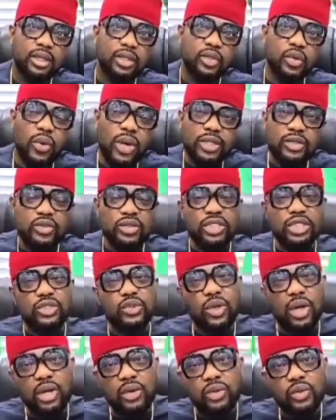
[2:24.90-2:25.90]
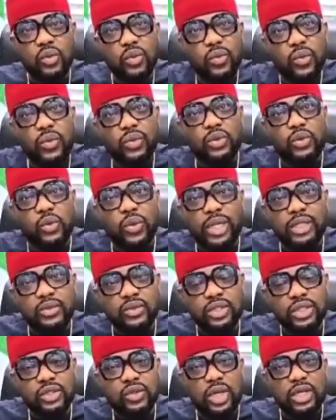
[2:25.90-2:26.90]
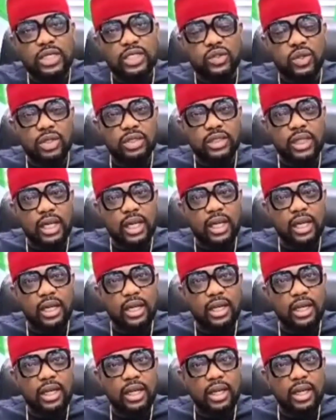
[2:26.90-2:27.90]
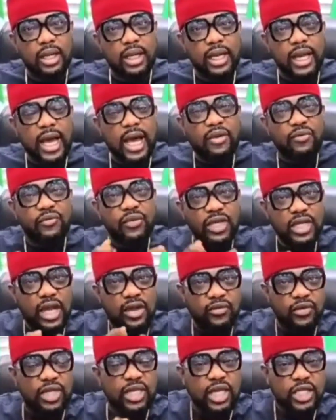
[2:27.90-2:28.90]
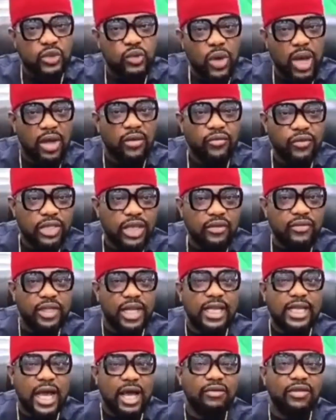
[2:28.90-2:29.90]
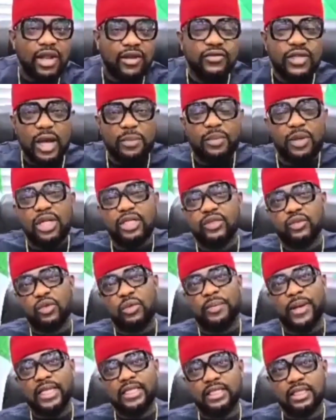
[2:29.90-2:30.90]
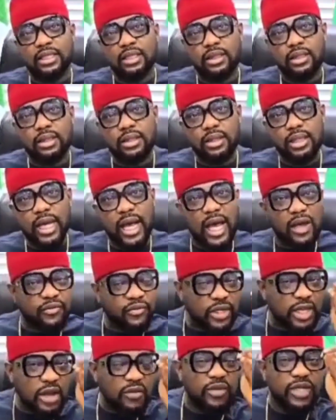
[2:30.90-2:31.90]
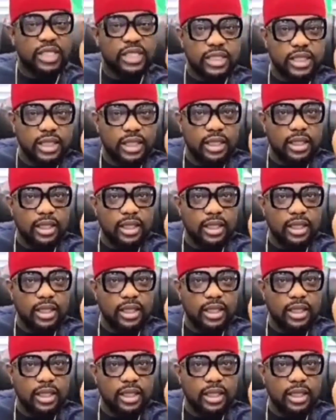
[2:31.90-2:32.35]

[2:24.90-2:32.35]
Do you want to destroy? Do you want to destroy this country? Affidavit, they swore affidavit that they have left their political party. Affidavit.